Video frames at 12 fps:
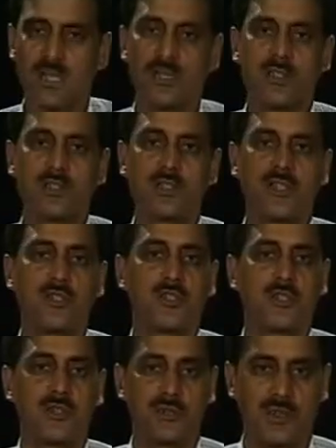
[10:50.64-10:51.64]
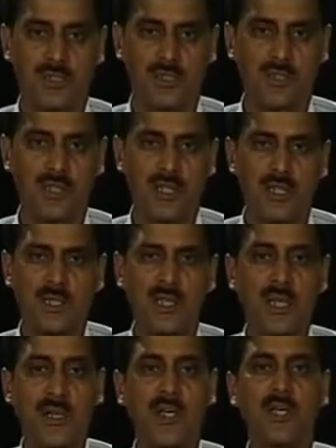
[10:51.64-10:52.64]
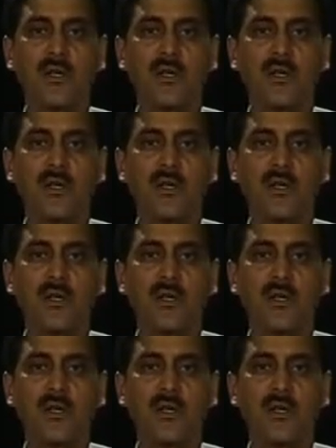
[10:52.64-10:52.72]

these constitutions, the ring